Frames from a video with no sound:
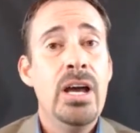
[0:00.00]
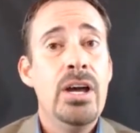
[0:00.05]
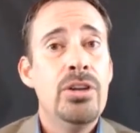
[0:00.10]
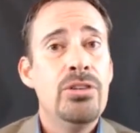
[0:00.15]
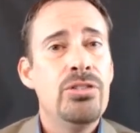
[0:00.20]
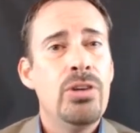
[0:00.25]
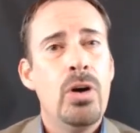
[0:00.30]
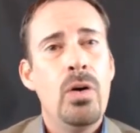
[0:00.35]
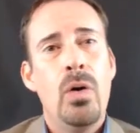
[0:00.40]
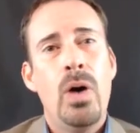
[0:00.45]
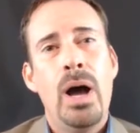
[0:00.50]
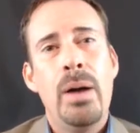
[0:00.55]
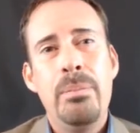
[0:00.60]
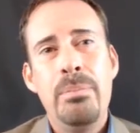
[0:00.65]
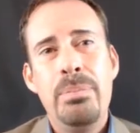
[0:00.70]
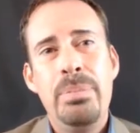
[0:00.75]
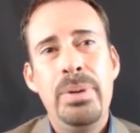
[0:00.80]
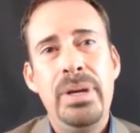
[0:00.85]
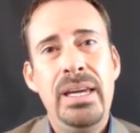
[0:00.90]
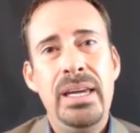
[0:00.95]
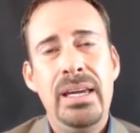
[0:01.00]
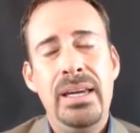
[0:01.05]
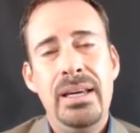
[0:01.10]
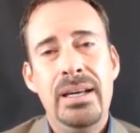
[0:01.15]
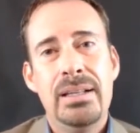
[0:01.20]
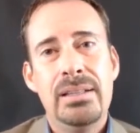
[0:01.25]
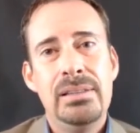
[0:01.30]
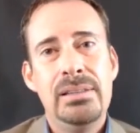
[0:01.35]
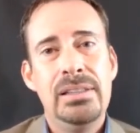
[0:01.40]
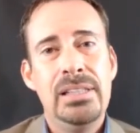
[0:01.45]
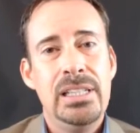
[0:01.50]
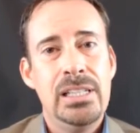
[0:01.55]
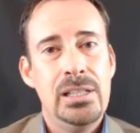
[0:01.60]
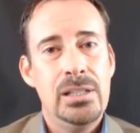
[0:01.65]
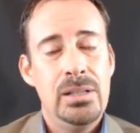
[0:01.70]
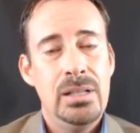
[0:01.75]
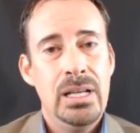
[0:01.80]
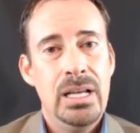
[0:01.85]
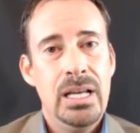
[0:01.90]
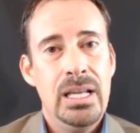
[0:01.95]
So I'm being a
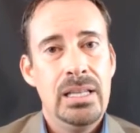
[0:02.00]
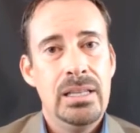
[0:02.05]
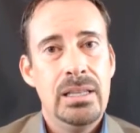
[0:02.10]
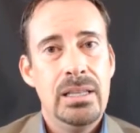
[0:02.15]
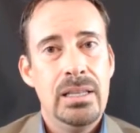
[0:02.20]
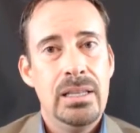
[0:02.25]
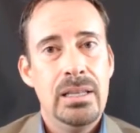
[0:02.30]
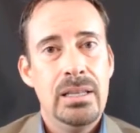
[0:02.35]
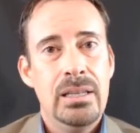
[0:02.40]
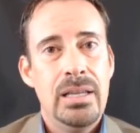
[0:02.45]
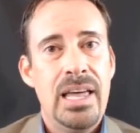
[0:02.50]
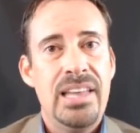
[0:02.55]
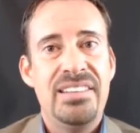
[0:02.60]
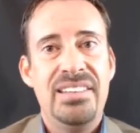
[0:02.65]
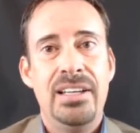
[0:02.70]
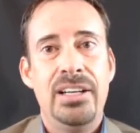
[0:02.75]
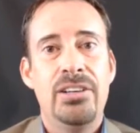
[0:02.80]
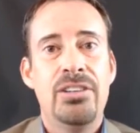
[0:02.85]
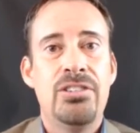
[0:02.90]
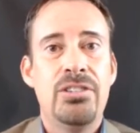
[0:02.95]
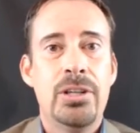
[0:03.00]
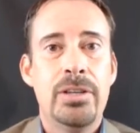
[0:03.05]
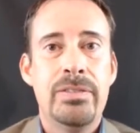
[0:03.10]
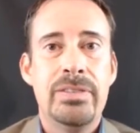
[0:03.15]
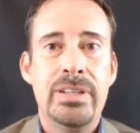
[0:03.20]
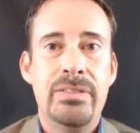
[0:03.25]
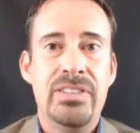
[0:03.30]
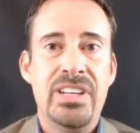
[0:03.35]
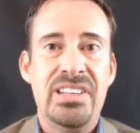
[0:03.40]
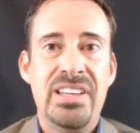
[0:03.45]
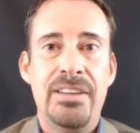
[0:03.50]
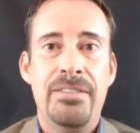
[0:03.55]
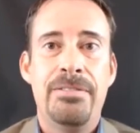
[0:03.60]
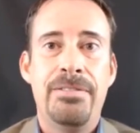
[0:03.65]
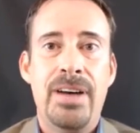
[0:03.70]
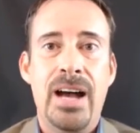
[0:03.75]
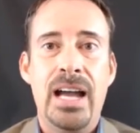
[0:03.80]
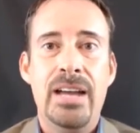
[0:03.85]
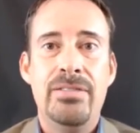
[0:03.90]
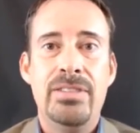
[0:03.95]
little less than conservative to say
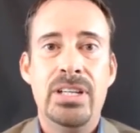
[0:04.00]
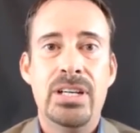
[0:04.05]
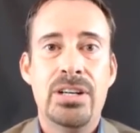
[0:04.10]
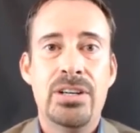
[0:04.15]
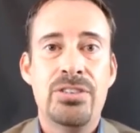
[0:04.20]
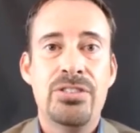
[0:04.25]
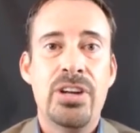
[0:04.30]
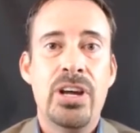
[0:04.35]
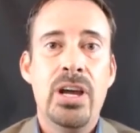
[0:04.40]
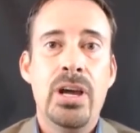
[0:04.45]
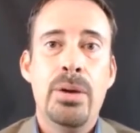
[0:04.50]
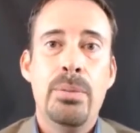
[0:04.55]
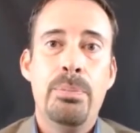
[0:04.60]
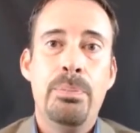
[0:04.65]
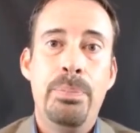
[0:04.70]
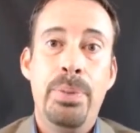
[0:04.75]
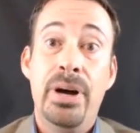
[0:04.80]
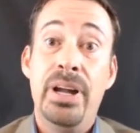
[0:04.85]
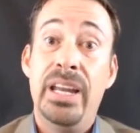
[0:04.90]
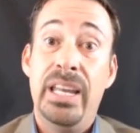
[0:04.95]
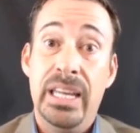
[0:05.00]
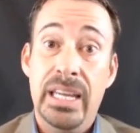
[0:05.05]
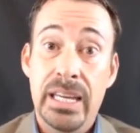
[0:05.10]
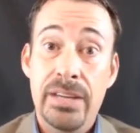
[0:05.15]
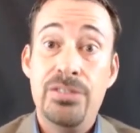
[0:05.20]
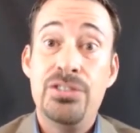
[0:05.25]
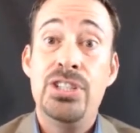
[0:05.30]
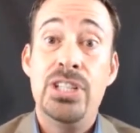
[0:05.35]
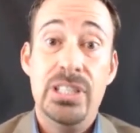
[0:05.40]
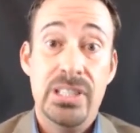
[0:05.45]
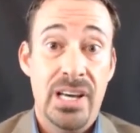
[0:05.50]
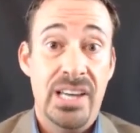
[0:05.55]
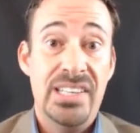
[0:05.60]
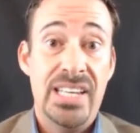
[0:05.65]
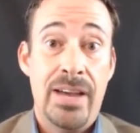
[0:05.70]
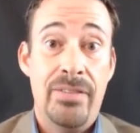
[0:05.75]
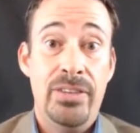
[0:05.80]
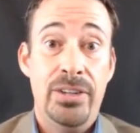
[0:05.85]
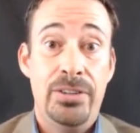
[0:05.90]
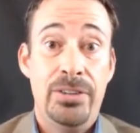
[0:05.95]
5 years, but if she does
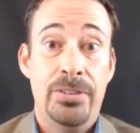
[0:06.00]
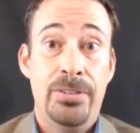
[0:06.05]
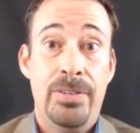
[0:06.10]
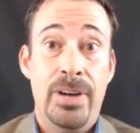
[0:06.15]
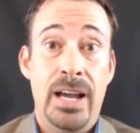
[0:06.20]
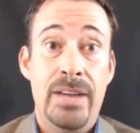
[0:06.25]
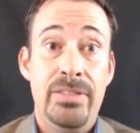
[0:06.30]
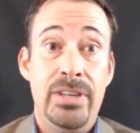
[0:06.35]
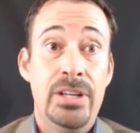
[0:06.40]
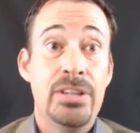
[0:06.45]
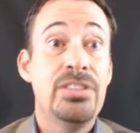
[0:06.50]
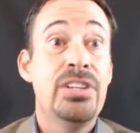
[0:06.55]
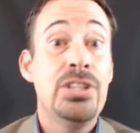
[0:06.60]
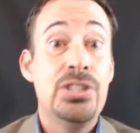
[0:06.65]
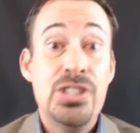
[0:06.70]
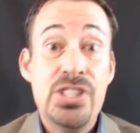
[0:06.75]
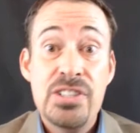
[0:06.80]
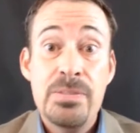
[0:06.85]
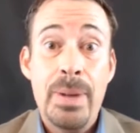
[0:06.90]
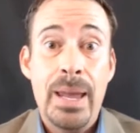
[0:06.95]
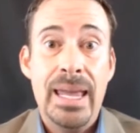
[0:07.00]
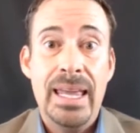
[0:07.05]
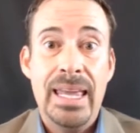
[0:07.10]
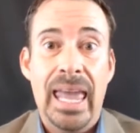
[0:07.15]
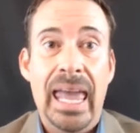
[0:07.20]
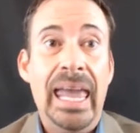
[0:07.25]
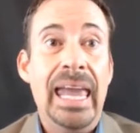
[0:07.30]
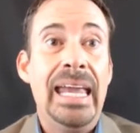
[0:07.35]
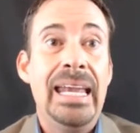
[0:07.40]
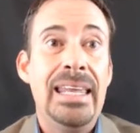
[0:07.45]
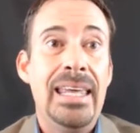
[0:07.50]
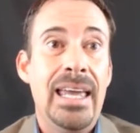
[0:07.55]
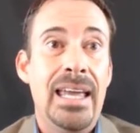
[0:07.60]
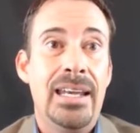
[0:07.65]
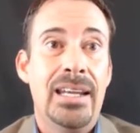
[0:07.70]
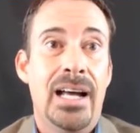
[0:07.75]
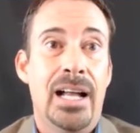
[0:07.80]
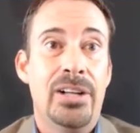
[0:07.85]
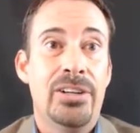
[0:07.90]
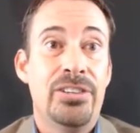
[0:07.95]
have this for 5 years, then she's paying
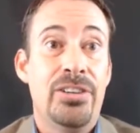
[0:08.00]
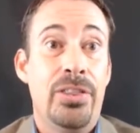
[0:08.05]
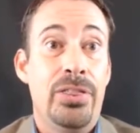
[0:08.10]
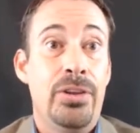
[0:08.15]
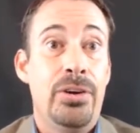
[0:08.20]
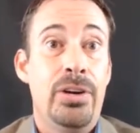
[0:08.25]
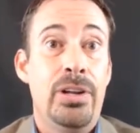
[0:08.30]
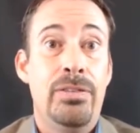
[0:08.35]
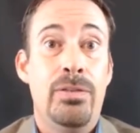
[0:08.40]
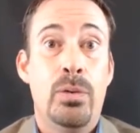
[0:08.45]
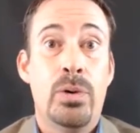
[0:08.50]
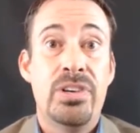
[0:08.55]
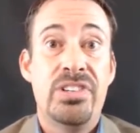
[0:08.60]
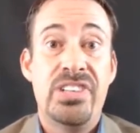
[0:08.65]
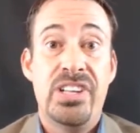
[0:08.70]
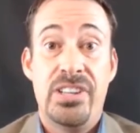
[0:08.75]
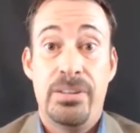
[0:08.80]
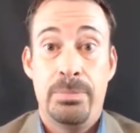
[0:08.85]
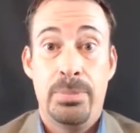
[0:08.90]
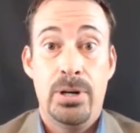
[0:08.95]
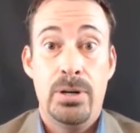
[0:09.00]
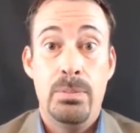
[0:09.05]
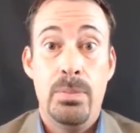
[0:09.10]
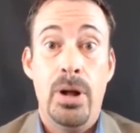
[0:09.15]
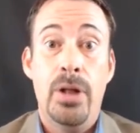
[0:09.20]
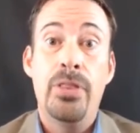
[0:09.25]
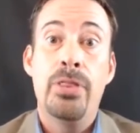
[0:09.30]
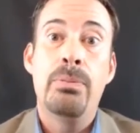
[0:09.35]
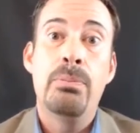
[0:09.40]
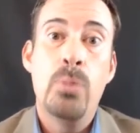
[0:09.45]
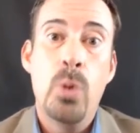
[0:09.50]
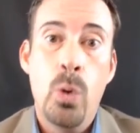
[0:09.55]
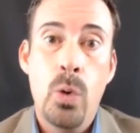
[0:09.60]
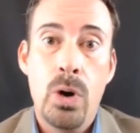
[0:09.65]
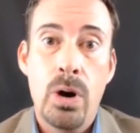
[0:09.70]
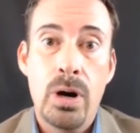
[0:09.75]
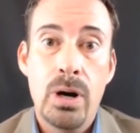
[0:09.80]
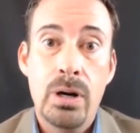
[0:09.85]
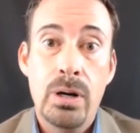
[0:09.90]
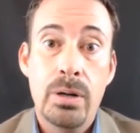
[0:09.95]
$88.34 per month
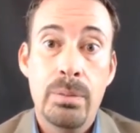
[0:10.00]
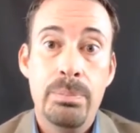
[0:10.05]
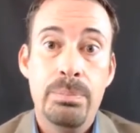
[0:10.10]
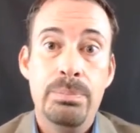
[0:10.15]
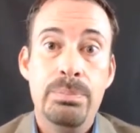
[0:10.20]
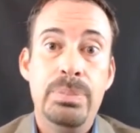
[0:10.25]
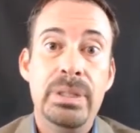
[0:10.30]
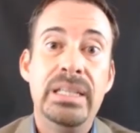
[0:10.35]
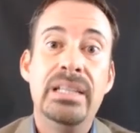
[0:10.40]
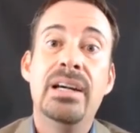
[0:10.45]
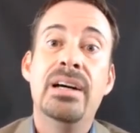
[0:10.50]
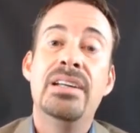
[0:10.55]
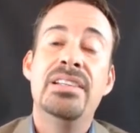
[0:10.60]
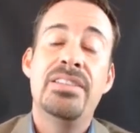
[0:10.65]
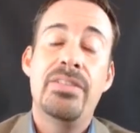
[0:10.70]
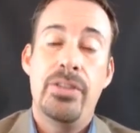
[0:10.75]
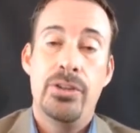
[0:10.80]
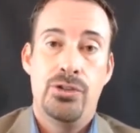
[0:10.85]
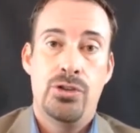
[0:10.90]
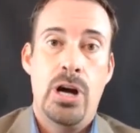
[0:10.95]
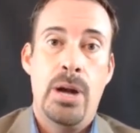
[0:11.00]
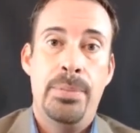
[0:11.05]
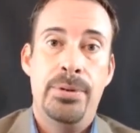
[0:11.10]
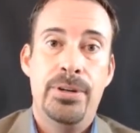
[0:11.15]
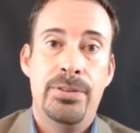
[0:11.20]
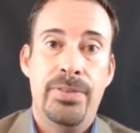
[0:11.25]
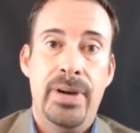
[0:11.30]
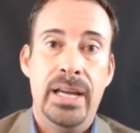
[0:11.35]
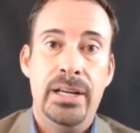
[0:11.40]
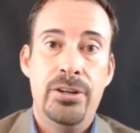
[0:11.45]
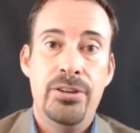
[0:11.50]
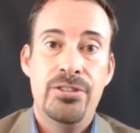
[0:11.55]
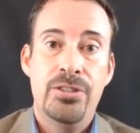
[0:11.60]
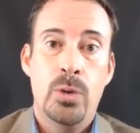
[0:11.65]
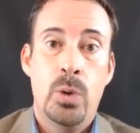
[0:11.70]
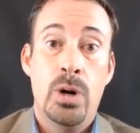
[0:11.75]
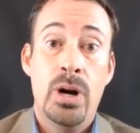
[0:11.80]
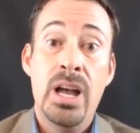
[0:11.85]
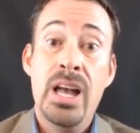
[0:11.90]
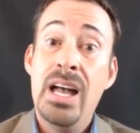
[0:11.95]
more because of the drop in her FICO
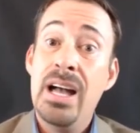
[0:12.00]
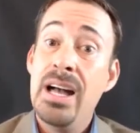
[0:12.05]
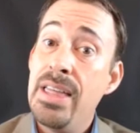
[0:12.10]
score.